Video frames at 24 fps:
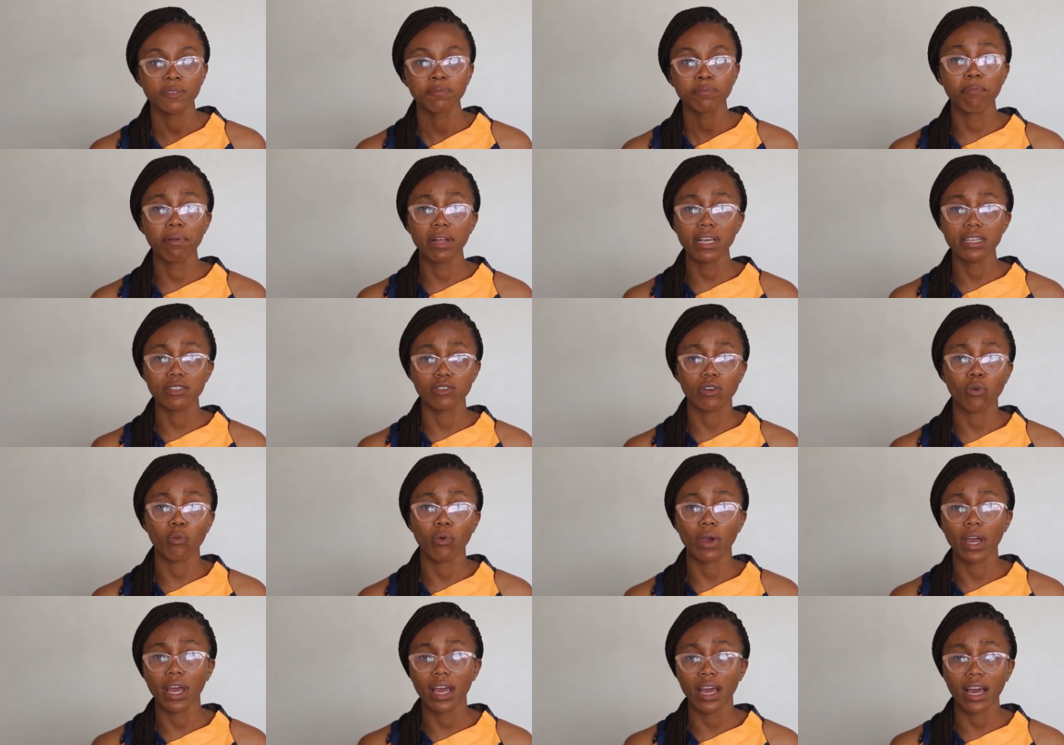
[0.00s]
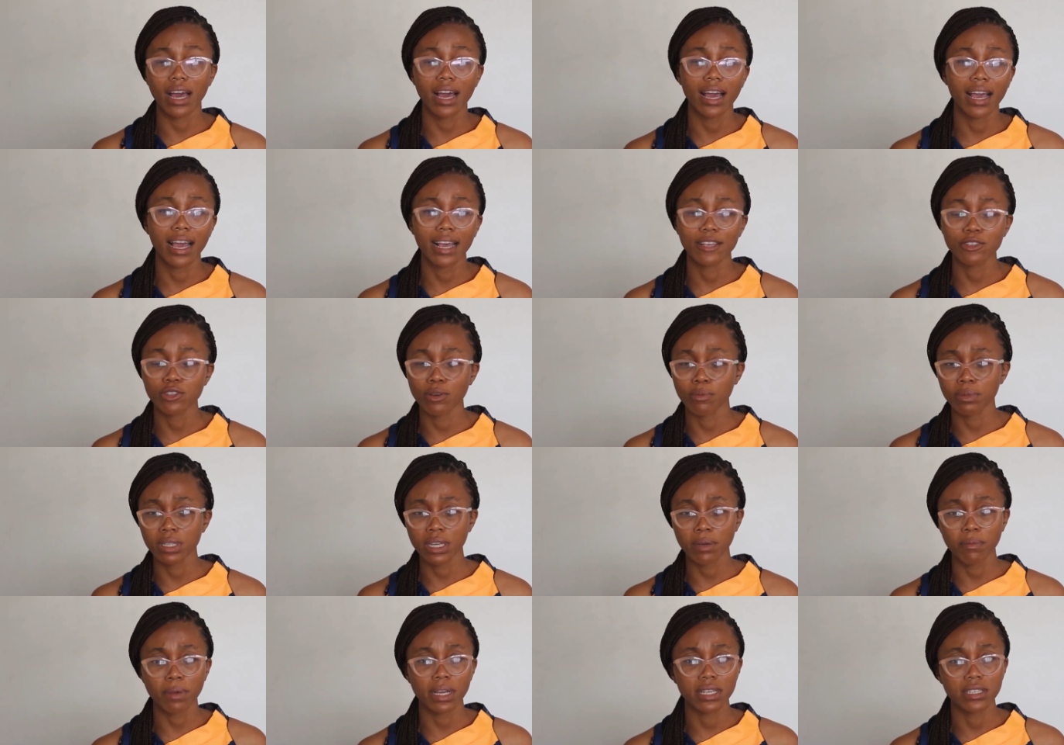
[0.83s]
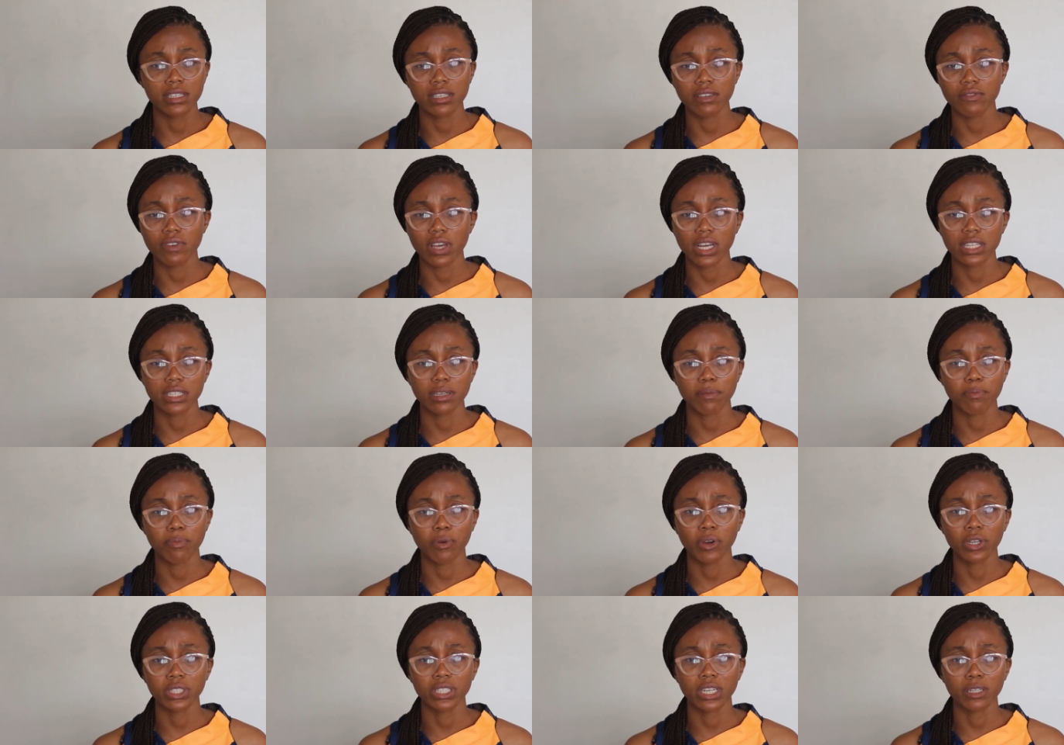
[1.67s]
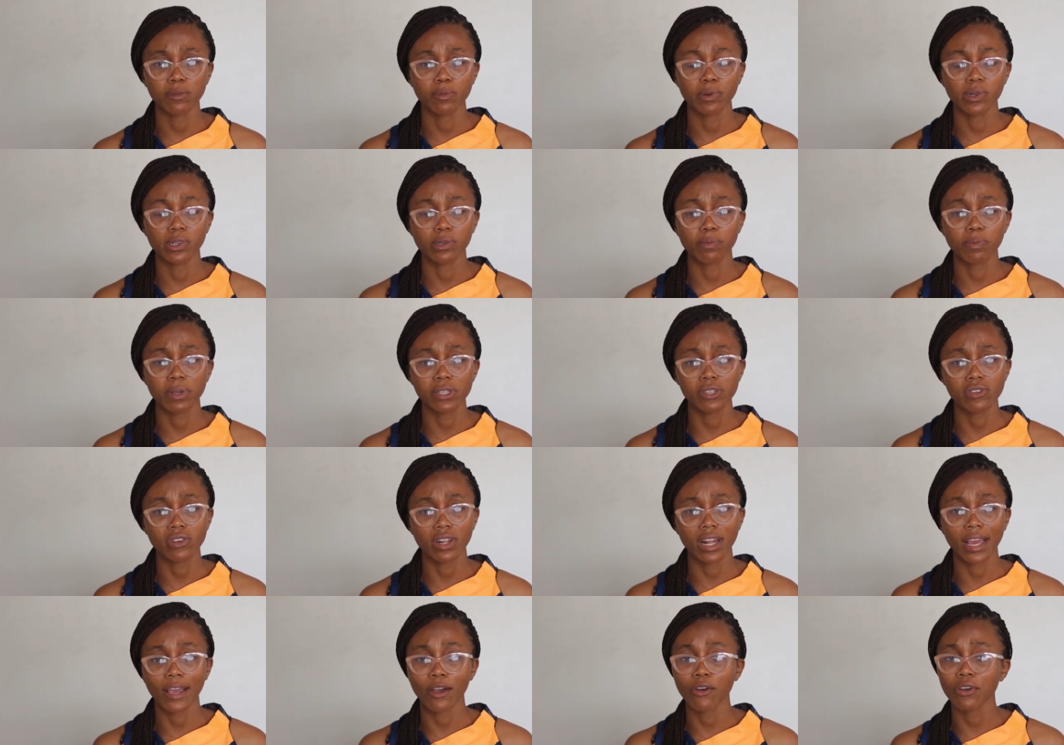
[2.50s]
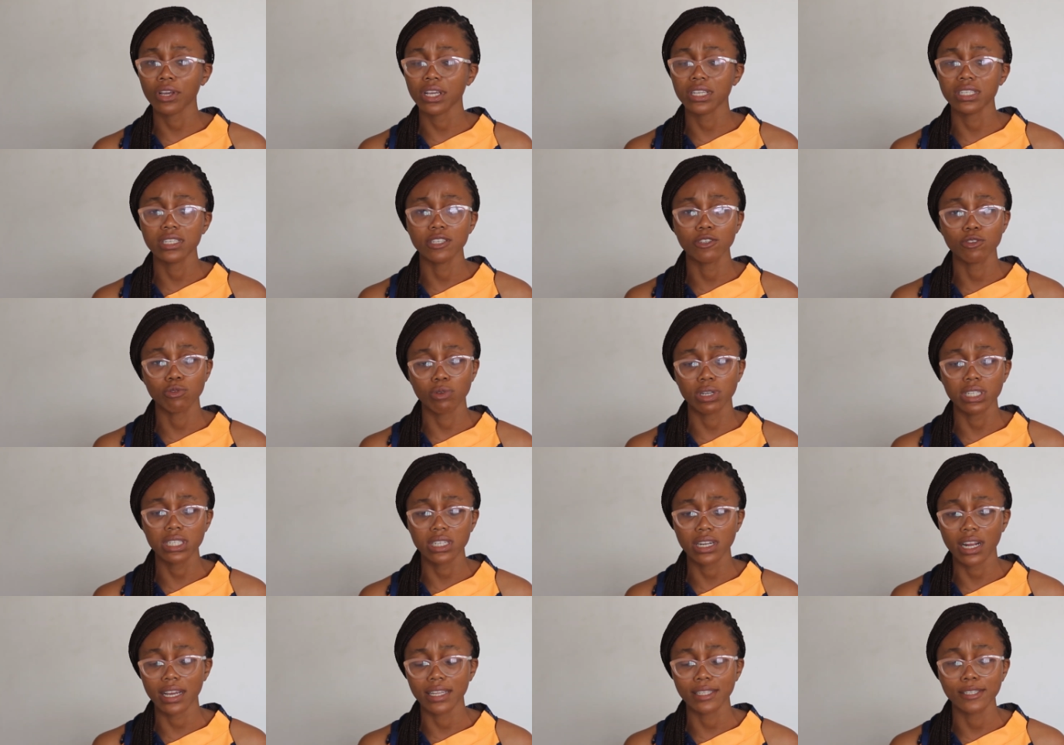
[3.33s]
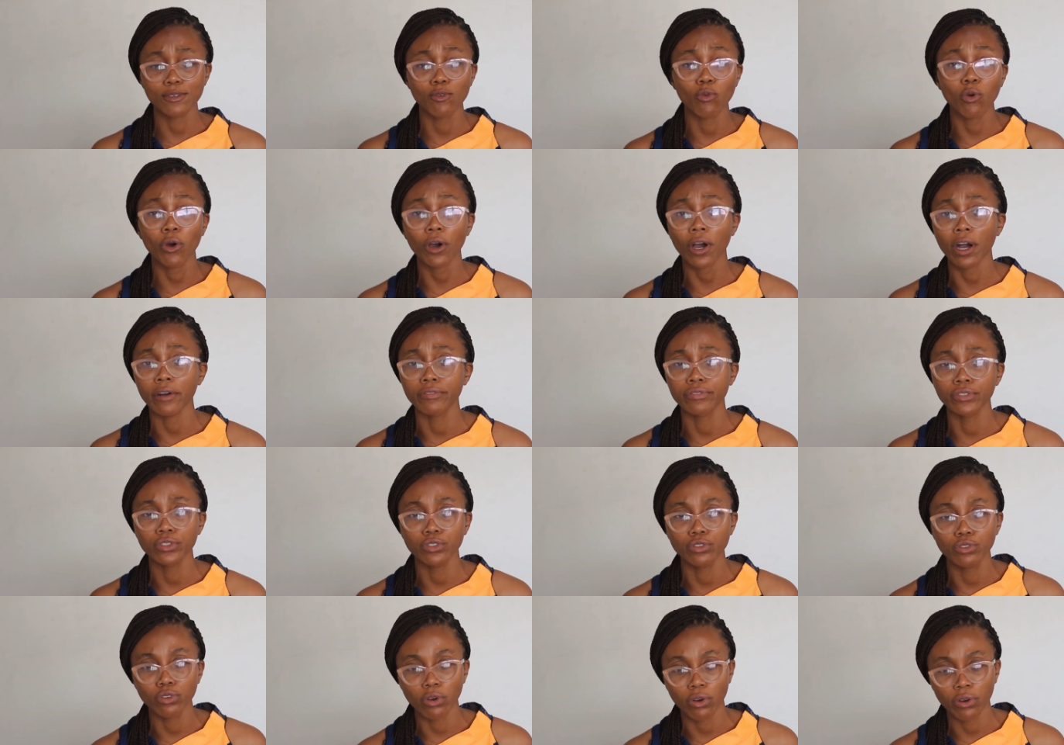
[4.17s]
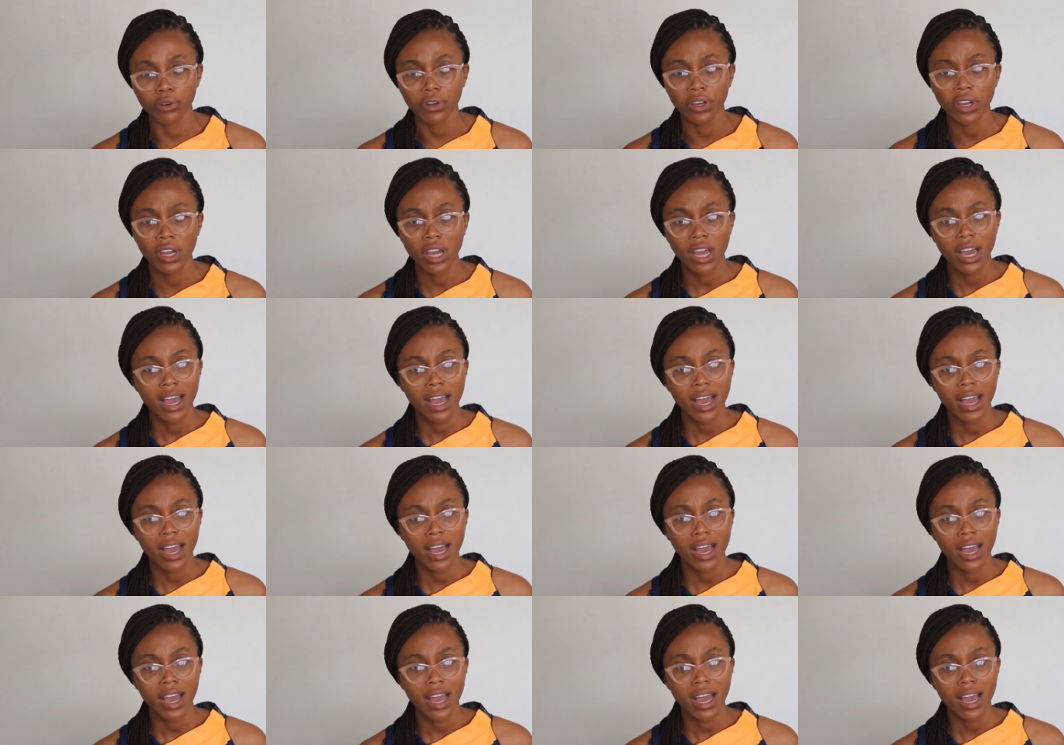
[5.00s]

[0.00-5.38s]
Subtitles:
a place where I submitted my CV at a point, and the person was like, okay, since 2019 what have you done?